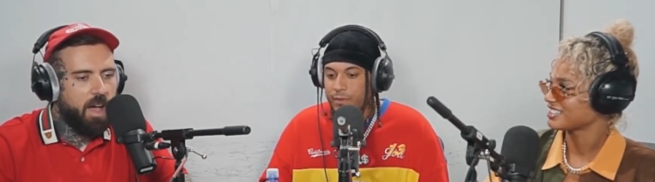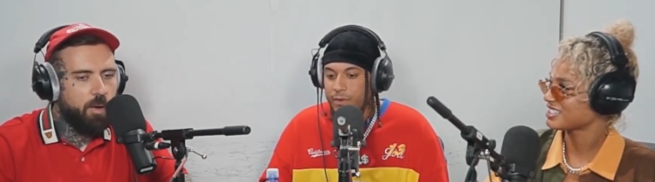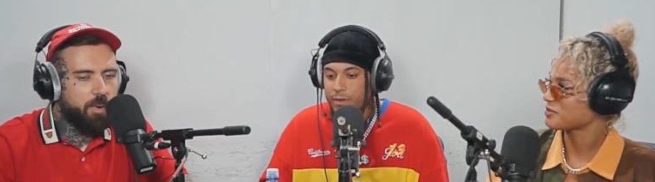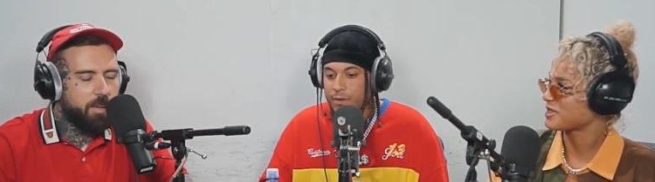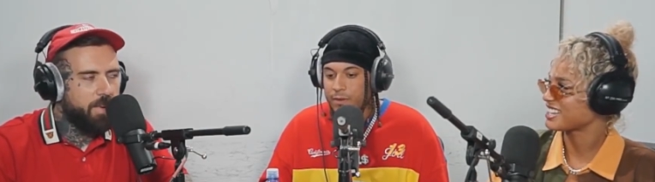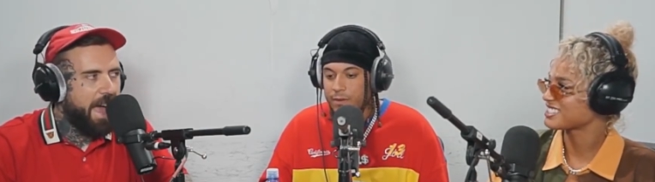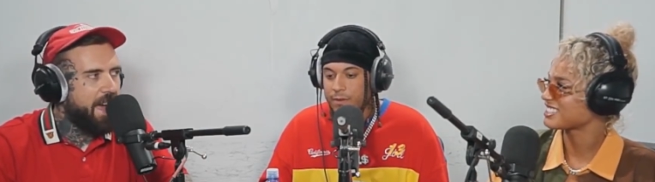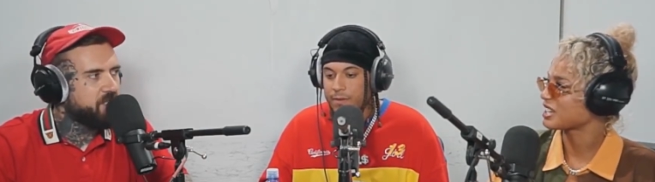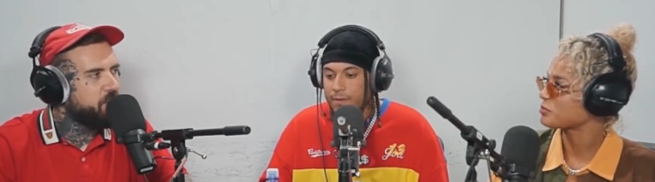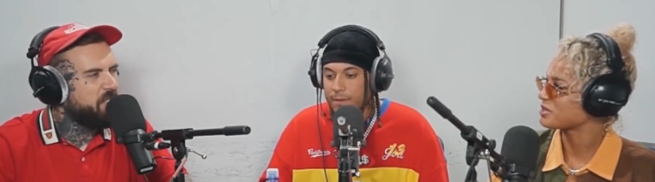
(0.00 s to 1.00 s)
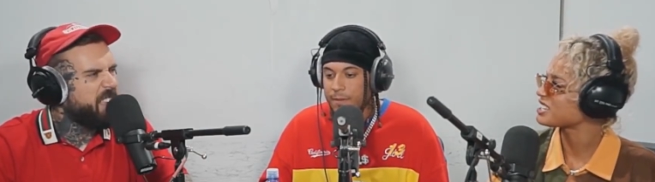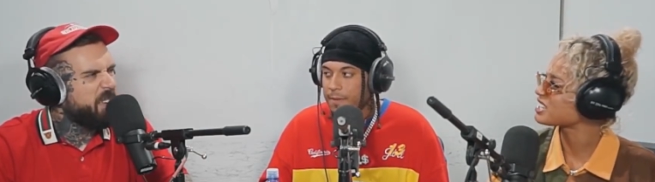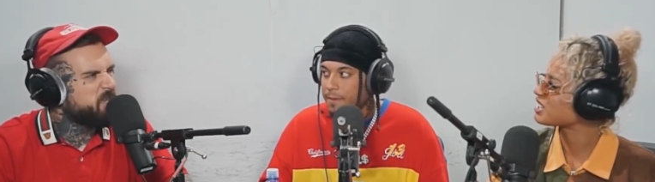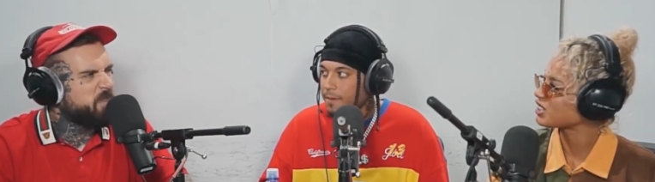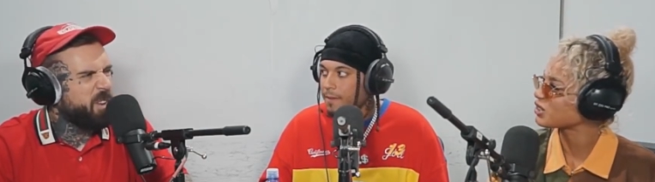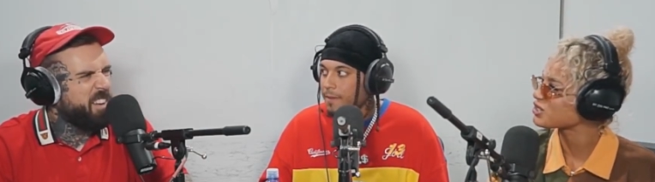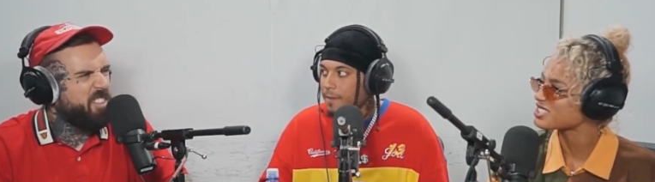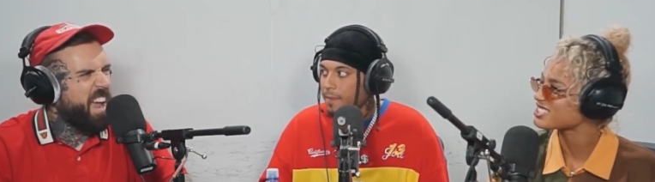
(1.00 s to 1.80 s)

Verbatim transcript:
Speaker 1: wild when imagine, he passed. Like, you felt like he was close, gonna be around